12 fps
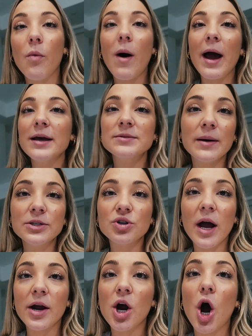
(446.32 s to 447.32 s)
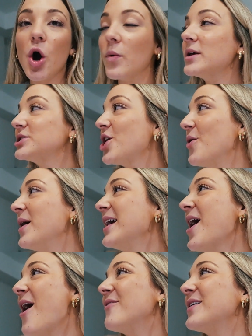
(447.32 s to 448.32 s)
Why is my dryer always
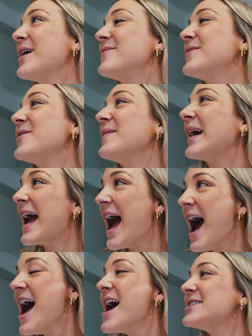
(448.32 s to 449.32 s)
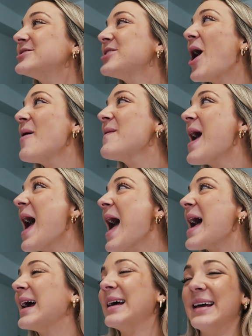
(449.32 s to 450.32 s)
going on when I'm filming? Stop
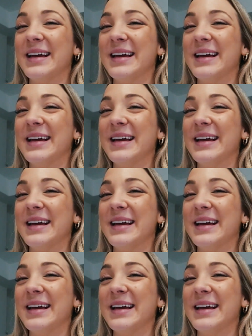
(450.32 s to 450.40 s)
it!